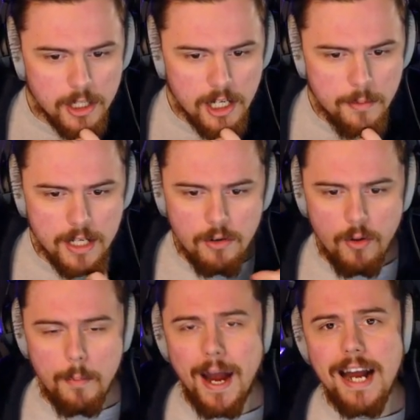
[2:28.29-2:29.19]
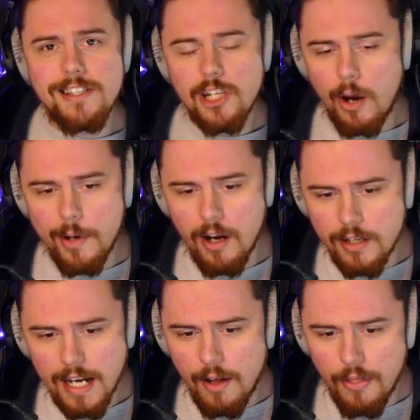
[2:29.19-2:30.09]
We're going to ignore the party going
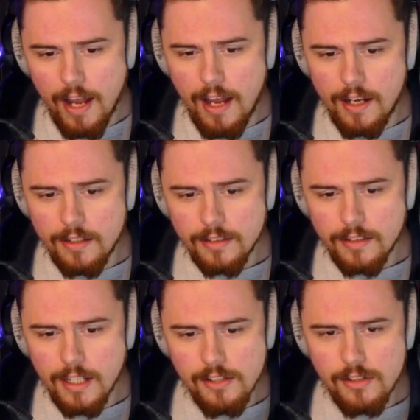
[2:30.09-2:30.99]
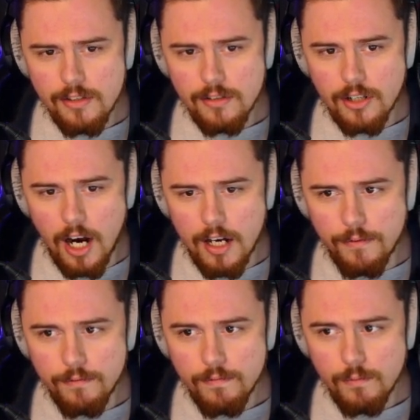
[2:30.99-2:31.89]
on down there. This kind
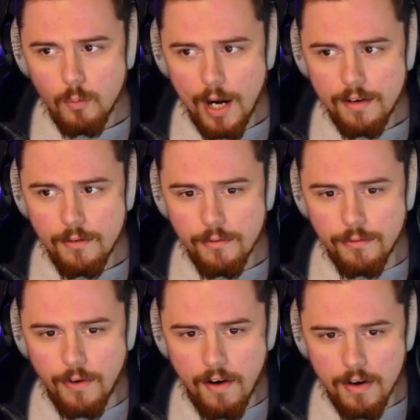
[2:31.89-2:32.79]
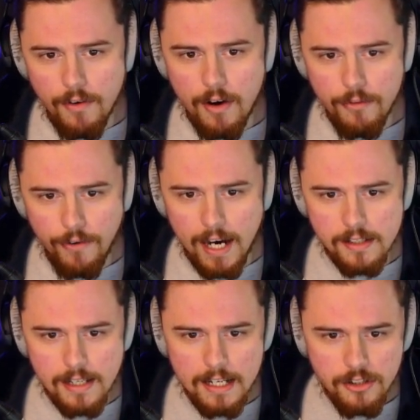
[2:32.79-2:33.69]
of went very, very
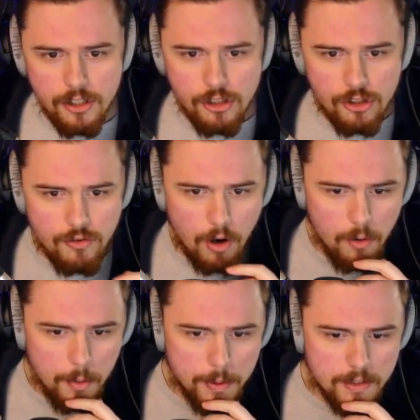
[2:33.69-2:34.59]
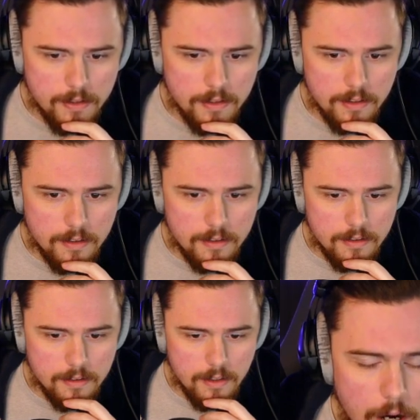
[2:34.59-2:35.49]
fast. Let's just scroll up.
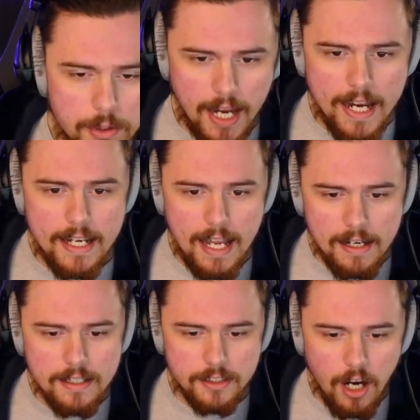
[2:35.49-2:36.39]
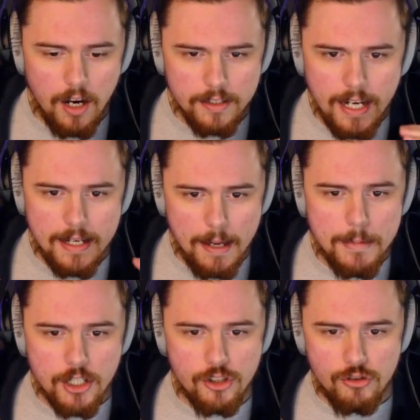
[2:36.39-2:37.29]
Okay, let
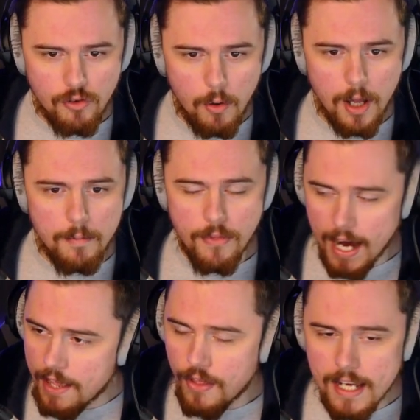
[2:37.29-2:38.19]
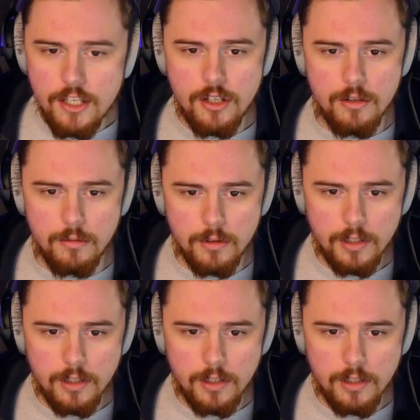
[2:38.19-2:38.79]
me just scroll up. Thank you.